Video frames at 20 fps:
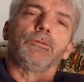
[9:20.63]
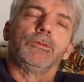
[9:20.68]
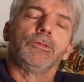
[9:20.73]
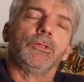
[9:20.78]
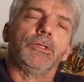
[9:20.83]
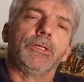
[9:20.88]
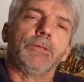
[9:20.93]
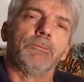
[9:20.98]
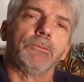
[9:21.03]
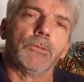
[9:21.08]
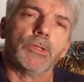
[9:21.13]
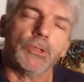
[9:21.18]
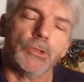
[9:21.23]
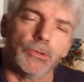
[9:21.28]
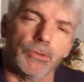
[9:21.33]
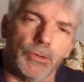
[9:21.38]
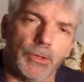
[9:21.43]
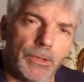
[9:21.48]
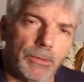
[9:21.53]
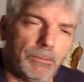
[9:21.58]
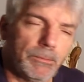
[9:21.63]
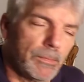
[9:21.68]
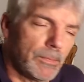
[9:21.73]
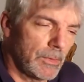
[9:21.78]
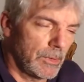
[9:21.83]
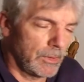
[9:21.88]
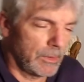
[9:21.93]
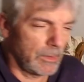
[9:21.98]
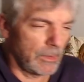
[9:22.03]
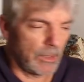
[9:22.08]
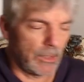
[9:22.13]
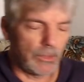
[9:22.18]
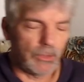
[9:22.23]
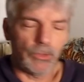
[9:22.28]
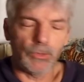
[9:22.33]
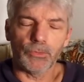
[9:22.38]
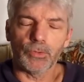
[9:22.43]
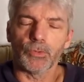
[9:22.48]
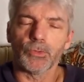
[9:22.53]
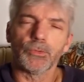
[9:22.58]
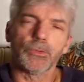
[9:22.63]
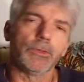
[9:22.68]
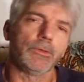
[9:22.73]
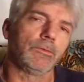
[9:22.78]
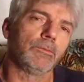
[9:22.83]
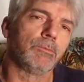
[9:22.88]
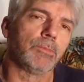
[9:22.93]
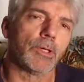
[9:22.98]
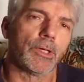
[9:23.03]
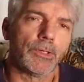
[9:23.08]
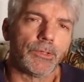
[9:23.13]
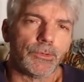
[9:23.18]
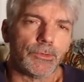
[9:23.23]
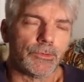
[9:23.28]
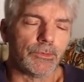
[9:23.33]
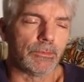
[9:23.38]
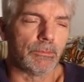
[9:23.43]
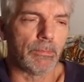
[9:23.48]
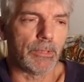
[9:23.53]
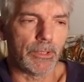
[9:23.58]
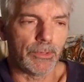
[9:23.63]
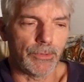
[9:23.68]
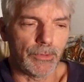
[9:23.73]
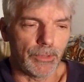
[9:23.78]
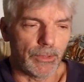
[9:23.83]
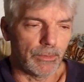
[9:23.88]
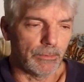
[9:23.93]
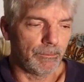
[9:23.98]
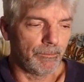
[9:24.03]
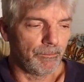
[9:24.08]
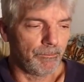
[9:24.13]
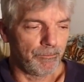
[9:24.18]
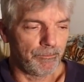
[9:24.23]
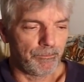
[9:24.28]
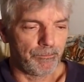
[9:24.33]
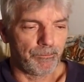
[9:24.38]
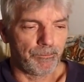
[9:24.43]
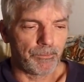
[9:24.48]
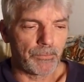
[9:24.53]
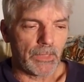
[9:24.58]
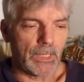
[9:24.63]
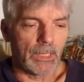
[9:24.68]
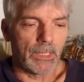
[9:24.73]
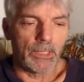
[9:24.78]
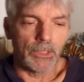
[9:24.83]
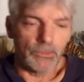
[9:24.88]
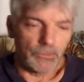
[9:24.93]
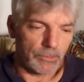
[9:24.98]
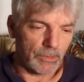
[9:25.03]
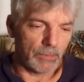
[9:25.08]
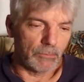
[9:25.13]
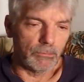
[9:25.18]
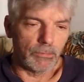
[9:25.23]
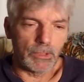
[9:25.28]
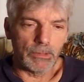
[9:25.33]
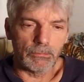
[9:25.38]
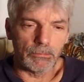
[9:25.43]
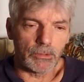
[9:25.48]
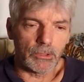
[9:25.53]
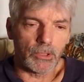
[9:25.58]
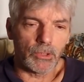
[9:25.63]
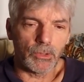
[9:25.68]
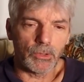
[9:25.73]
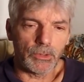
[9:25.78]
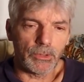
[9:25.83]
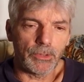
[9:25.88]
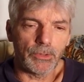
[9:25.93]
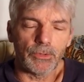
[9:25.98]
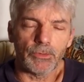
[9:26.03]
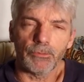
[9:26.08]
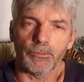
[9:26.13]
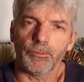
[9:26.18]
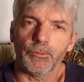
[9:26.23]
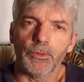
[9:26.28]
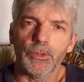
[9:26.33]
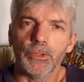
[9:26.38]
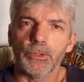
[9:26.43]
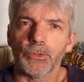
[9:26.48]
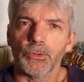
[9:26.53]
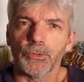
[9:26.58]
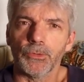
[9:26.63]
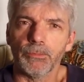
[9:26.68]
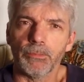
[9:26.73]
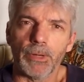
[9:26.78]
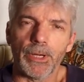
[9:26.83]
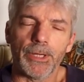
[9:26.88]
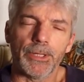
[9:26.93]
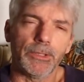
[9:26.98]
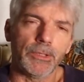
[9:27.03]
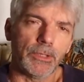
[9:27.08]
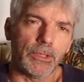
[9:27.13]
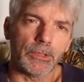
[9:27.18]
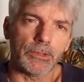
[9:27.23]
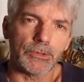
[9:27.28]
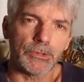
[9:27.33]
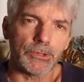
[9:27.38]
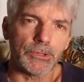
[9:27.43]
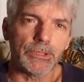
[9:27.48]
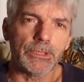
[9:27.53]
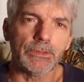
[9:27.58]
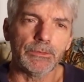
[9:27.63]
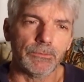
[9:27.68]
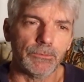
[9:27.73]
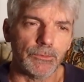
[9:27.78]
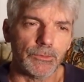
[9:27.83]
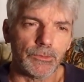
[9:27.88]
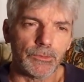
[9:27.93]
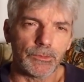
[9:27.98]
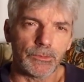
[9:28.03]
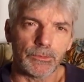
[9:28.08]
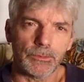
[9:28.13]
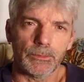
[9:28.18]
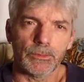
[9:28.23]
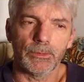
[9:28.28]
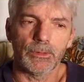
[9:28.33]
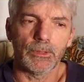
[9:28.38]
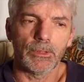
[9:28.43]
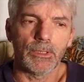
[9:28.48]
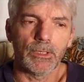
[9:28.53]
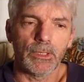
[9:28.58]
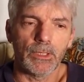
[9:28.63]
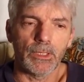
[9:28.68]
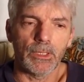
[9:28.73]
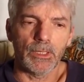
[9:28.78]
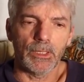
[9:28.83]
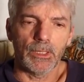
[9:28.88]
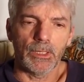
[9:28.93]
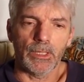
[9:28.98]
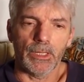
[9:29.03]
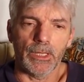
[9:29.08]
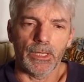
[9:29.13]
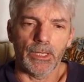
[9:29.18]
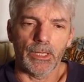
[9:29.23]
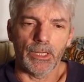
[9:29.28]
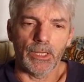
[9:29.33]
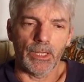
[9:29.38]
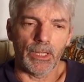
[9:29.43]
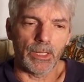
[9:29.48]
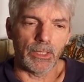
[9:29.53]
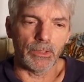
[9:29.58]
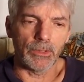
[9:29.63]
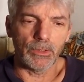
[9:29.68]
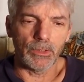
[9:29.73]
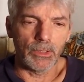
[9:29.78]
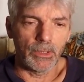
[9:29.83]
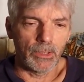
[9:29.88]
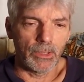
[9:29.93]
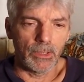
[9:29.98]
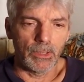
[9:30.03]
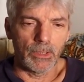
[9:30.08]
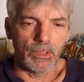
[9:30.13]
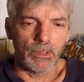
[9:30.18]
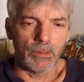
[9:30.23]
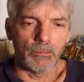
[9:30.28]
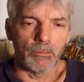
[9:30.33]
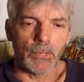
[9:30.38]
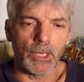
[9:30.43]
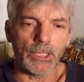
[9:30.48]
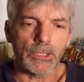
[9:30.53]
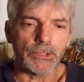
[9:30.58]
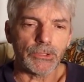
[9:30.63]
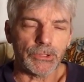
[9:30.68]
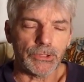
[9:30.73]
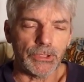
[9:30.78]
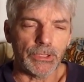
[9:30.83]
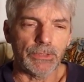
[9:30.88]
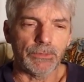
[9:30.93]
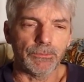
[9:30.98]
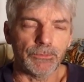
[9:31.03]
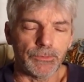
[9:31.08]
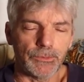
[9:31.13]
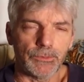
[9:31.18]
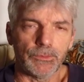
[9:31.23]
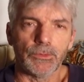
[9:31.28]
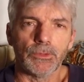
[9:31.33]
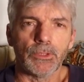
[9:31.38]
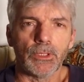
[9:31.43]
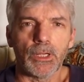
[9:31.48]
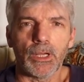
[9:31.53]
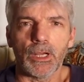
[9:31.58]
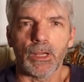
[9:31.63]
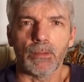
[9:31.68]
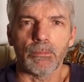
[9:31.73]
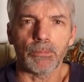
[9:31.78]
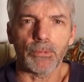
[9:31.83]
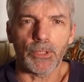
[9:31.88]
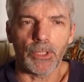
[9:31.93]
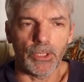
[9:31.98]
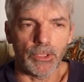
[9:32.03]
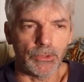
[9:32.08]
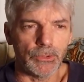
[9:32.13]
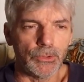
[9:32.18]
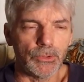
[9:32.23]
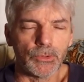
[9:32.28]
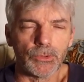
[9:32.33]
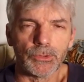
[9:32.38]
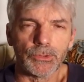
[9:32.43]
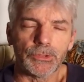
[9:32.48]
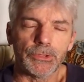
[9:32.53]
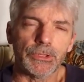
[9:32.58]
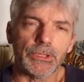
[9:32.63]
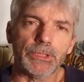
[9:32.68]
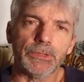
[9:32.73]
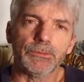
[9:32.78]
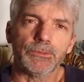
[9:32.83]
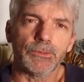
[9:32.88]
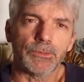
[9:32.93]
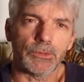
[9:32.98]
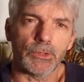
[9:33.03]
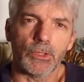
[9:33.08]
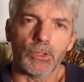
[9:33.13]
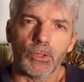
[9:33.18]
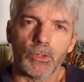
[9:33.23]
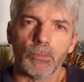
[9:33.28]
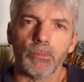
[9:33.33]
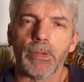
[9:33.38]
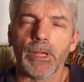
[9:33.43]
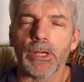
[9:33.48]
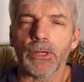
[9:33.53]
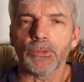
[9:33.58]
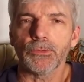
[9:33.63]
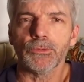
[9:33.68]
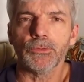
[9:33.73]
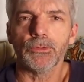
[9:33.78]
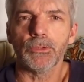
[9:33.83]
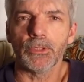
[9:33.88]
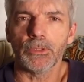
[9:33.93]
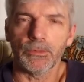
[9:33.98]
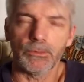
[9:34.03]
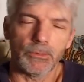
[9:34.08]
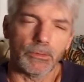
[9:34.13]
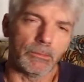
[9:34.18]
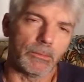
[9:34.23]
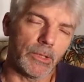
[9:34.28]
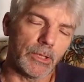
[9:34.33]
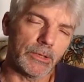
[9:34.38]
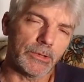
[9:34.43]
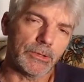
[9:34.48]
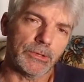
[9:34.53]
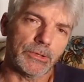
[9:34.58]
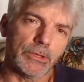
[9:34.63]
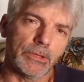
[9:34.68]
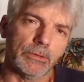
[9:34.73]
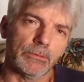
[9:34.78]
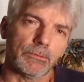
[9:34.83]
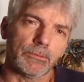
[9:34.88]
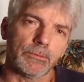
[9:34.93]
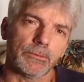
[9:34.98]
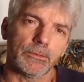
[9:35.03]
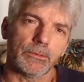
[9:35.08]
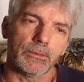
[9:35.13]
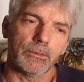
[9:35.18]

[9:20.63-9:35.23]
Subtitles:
dreamed a dream, and he told his brothers about it. He said, "We were all in the field binding sheaves, and my sheaf stood up, and your sheaves all bowed to my sheaf."